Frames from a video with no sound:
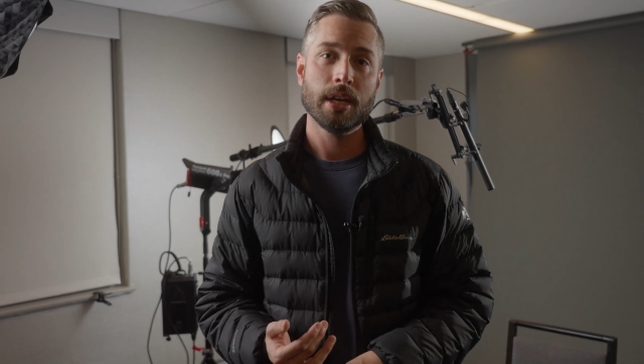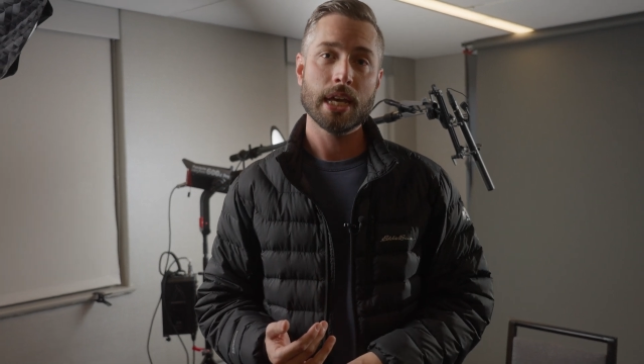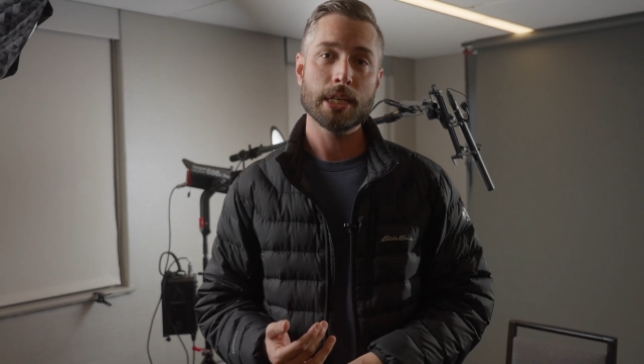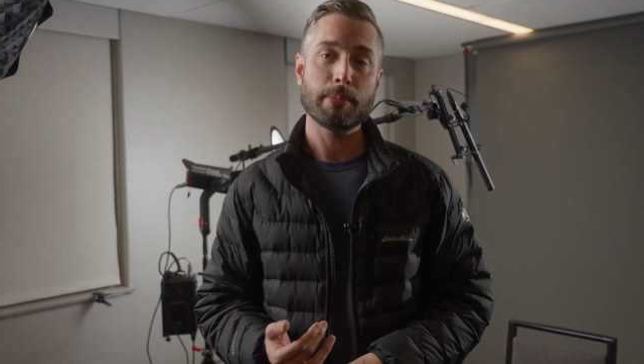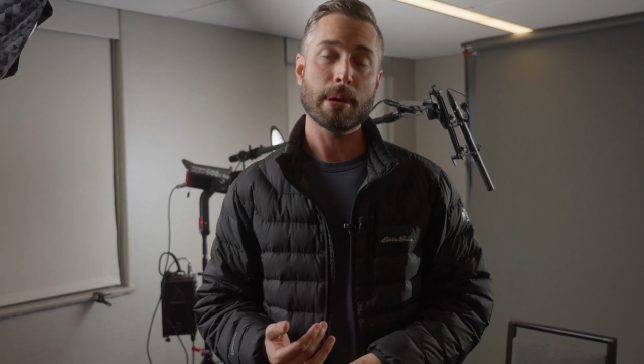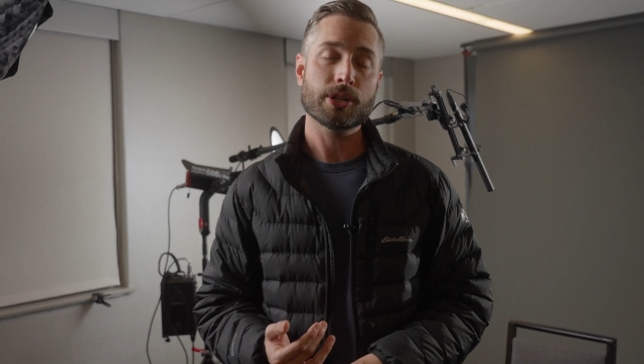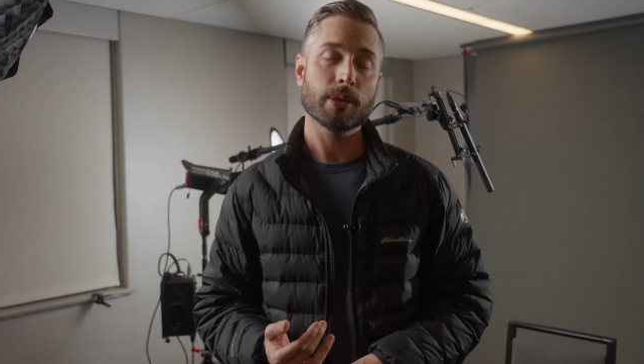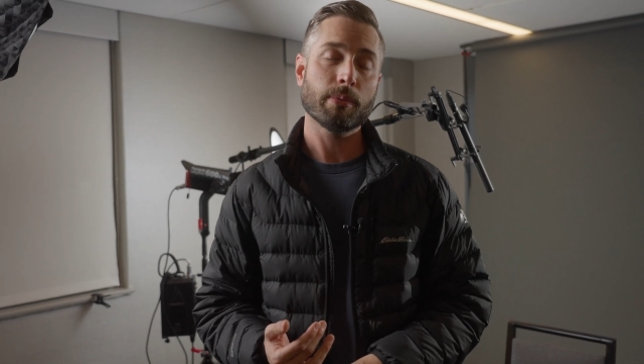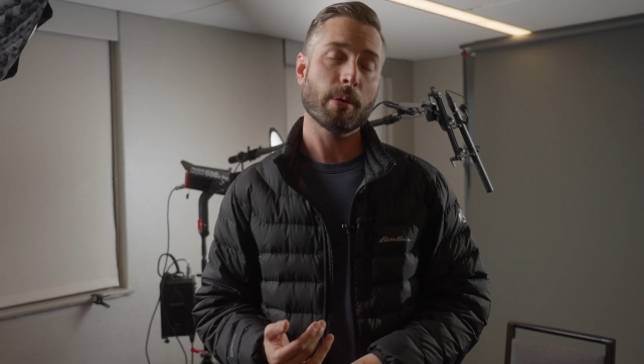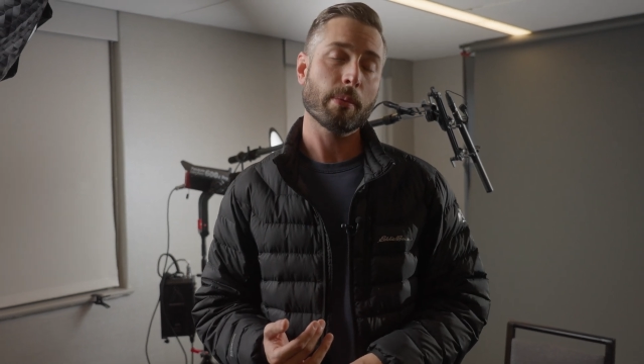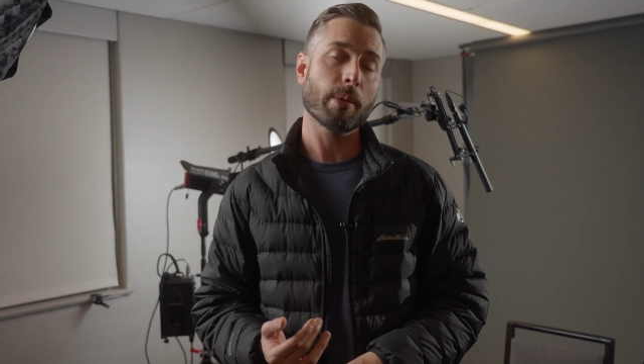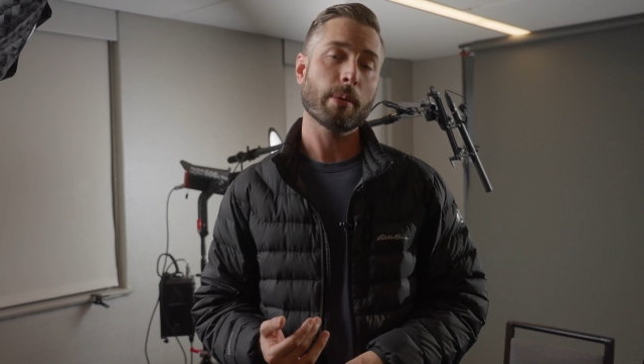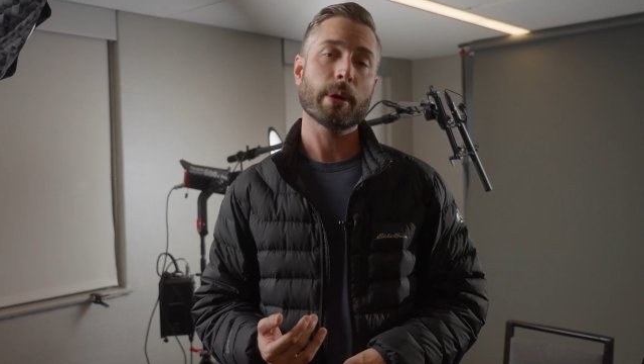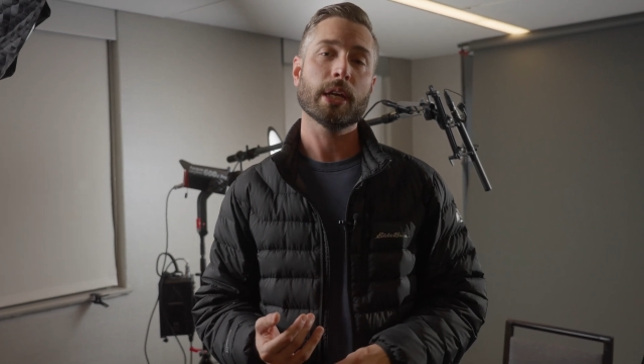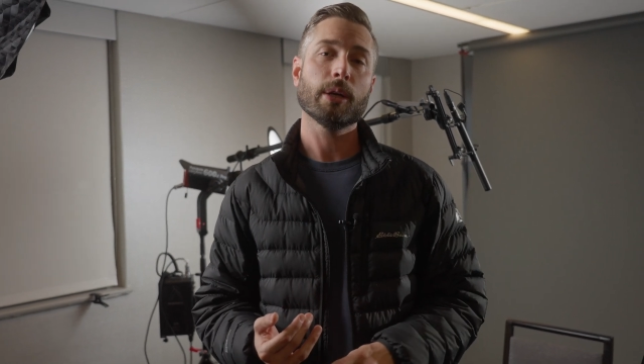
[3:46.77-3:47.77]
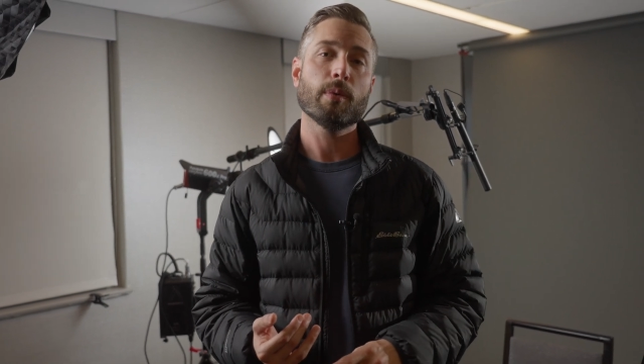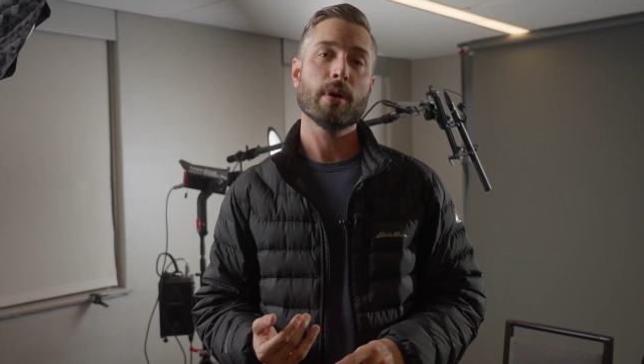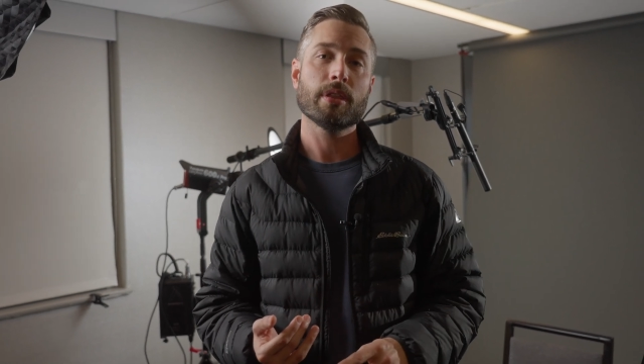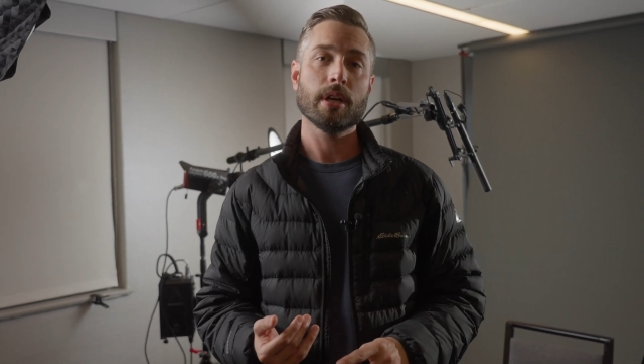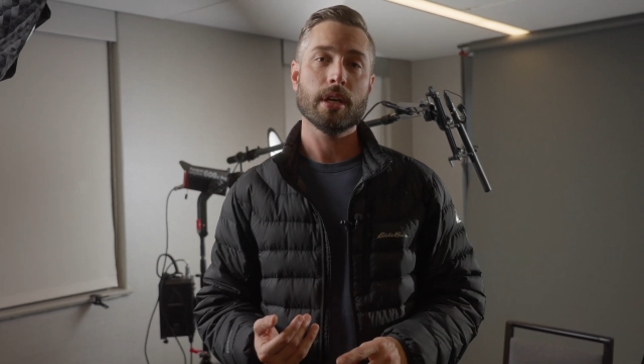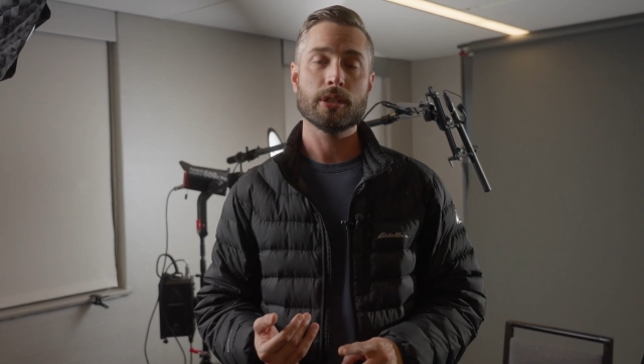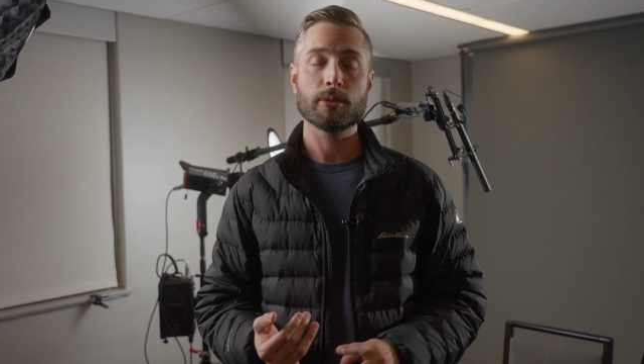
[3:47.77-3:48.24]
especially when we're working
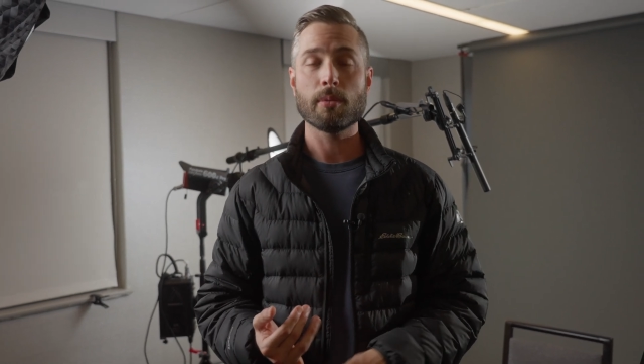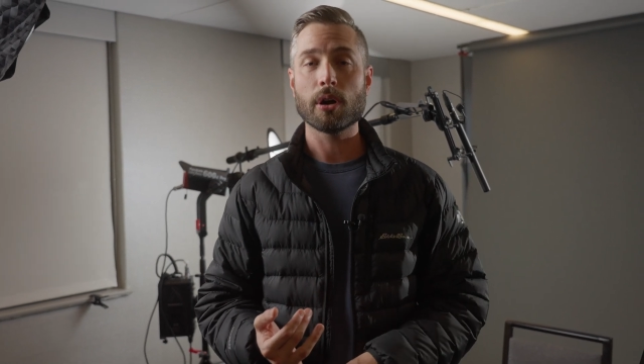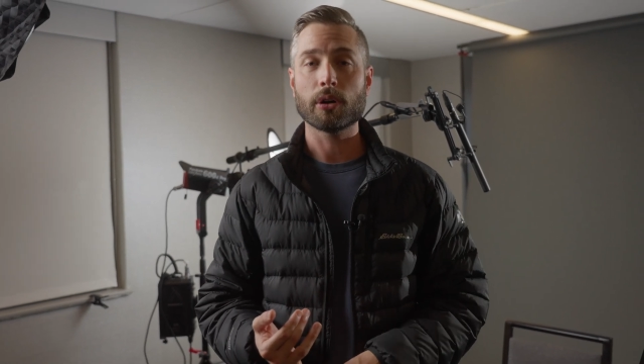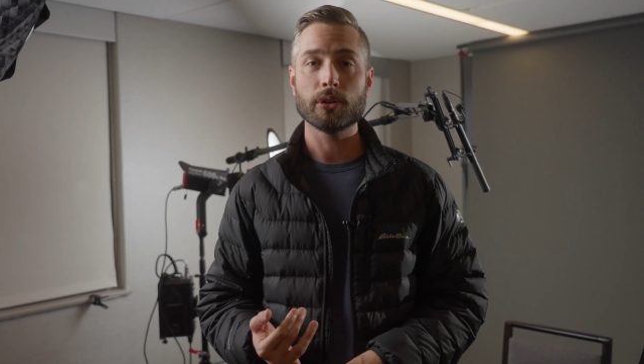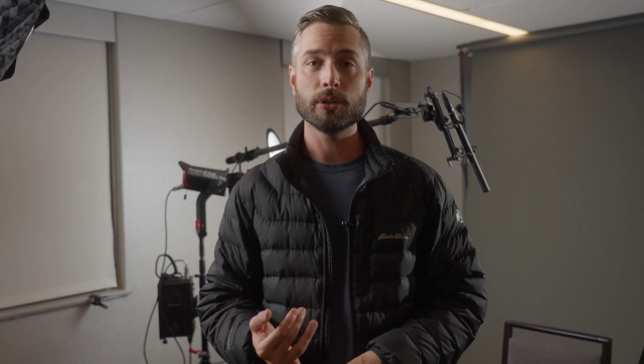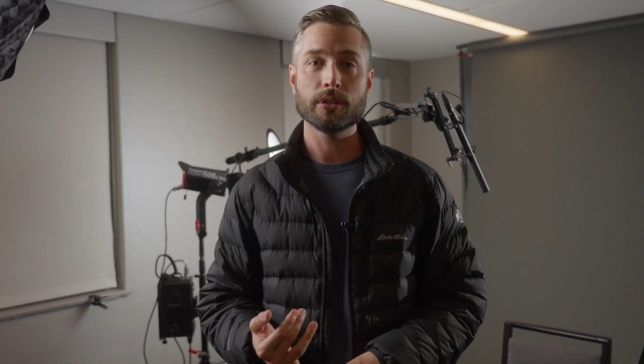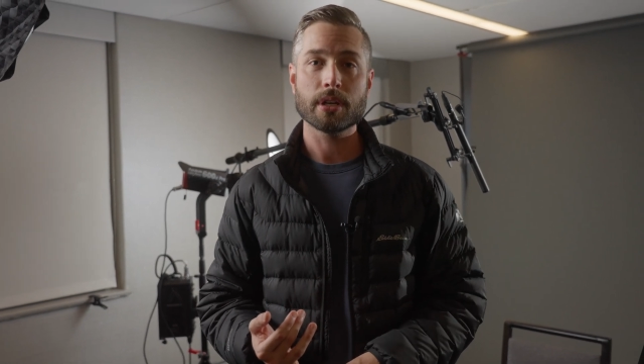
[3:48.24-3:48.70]
with a small crew